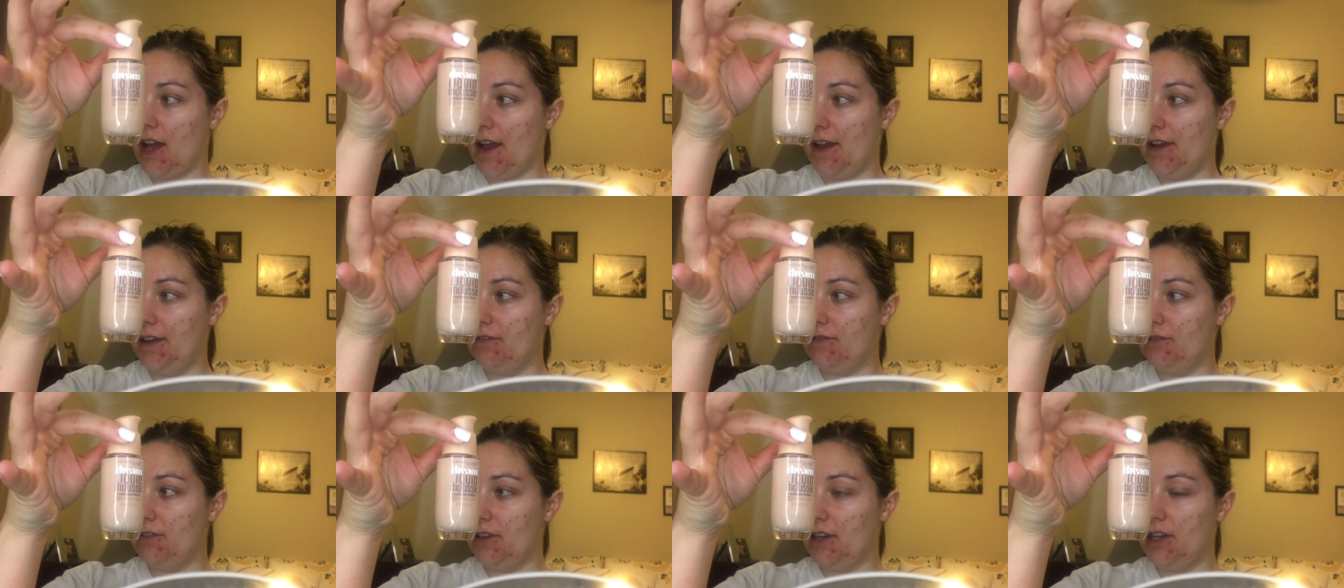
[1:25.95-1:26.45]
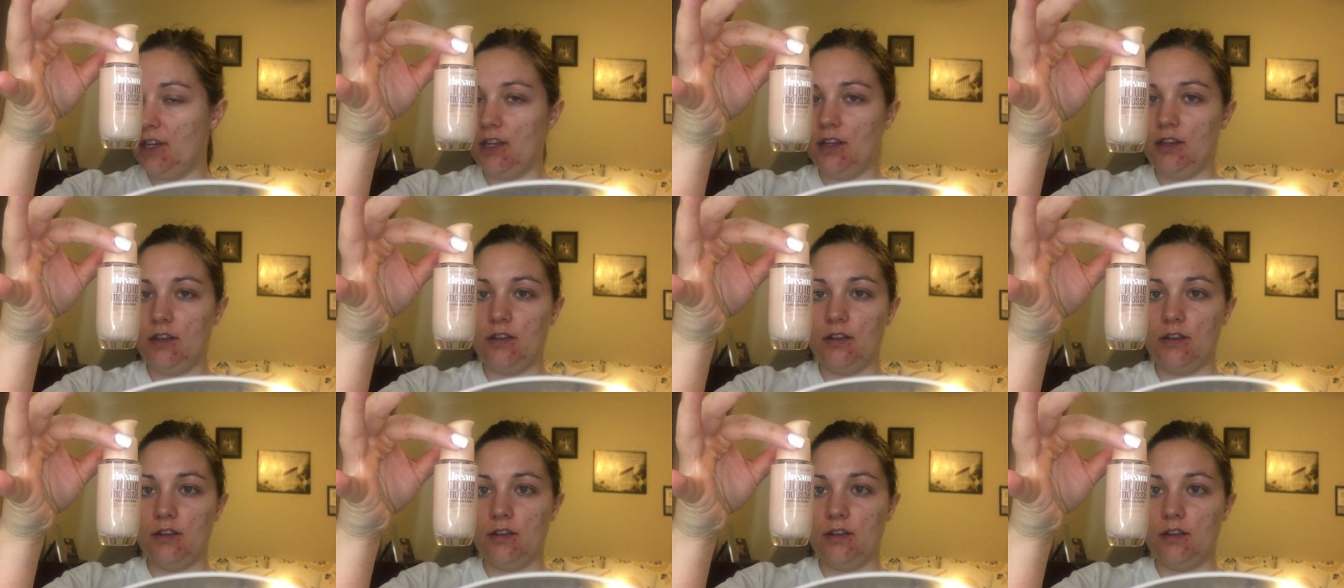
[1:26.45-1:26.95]

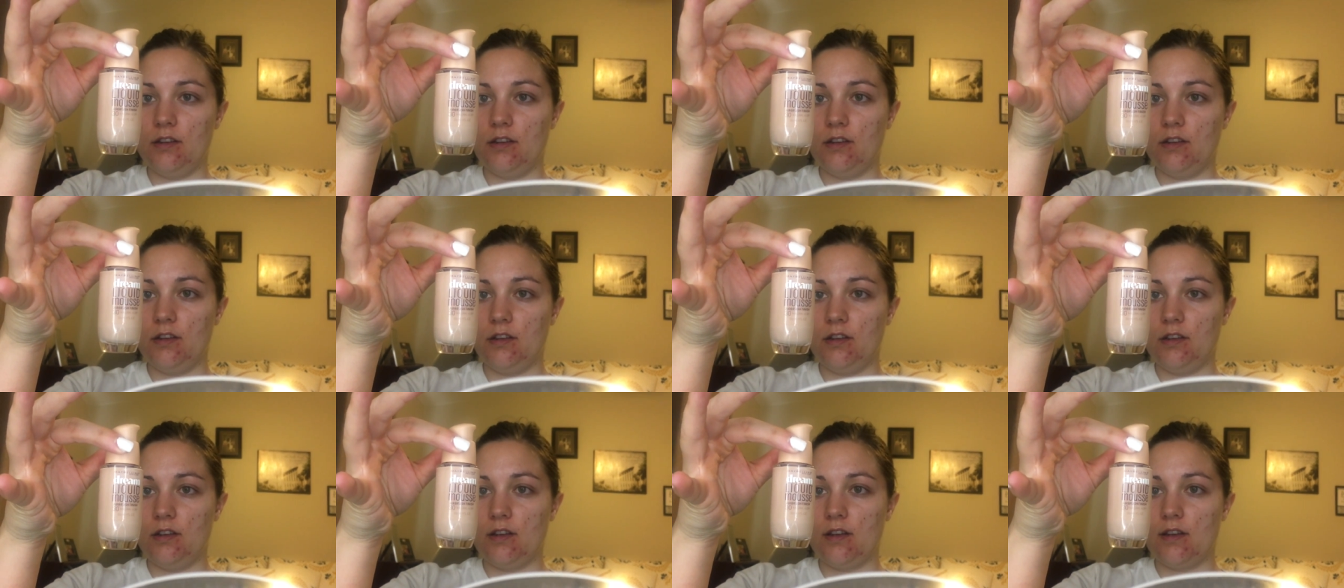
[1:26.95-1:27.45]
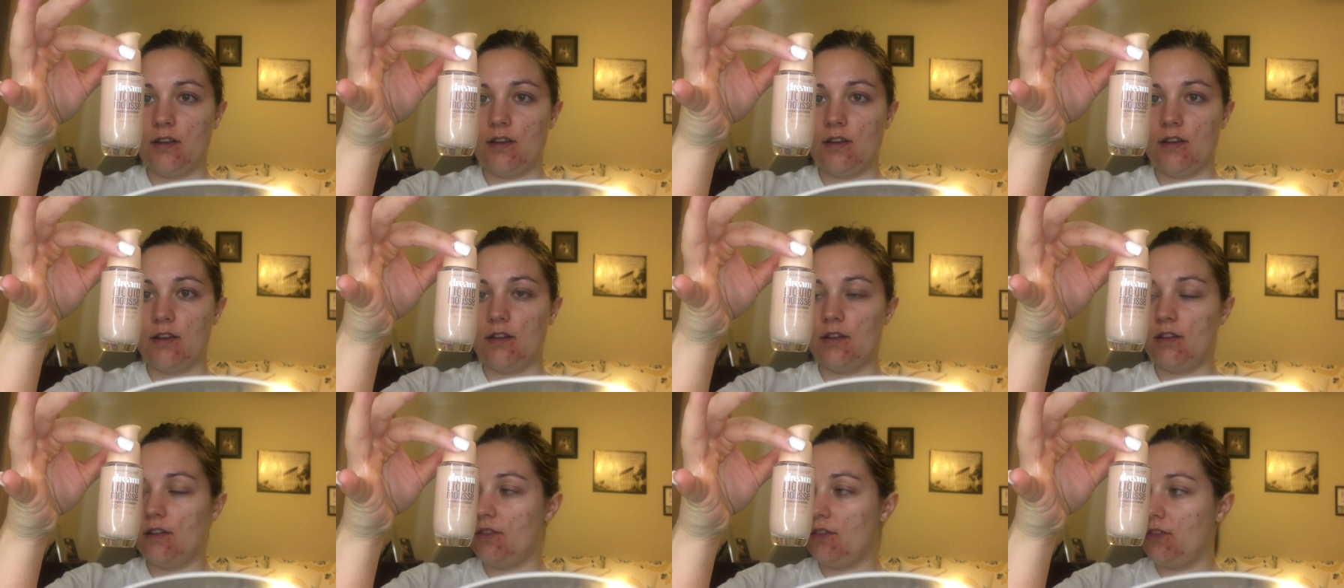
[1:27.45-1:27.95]
Ivory
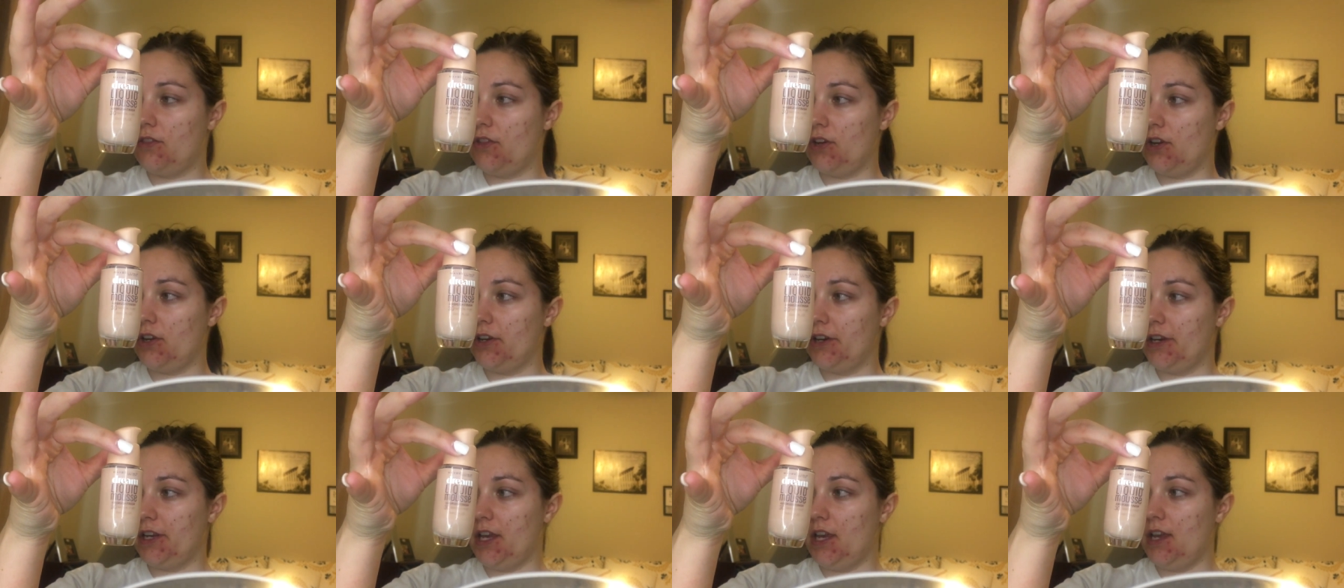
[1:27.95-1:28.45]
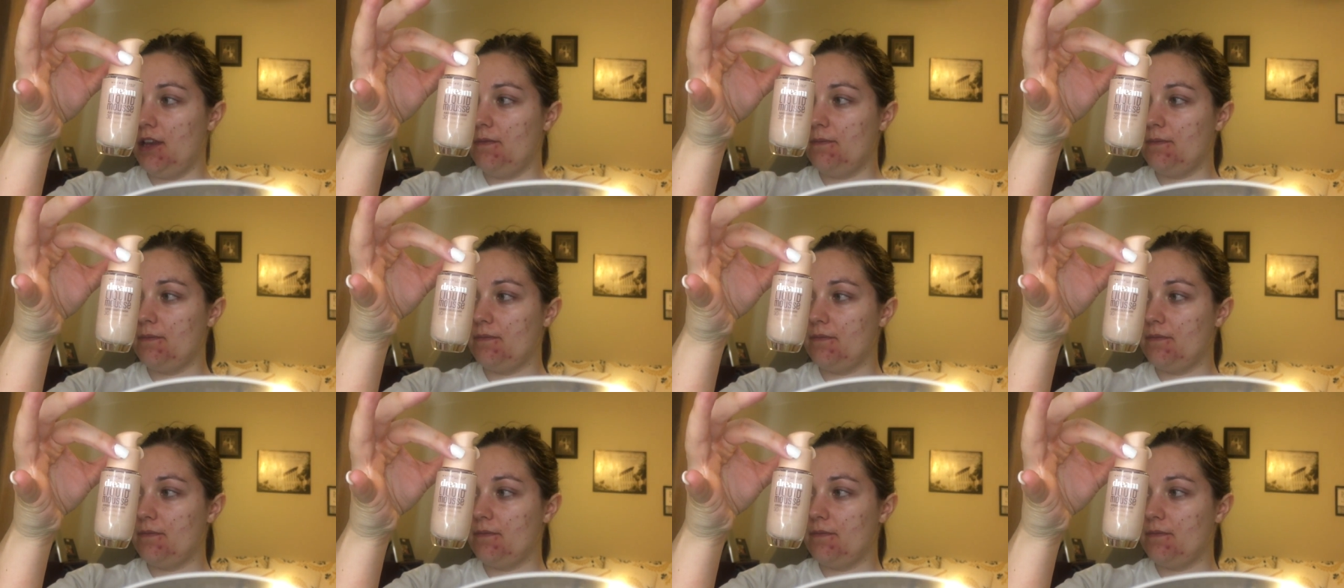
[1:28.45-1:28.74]
30.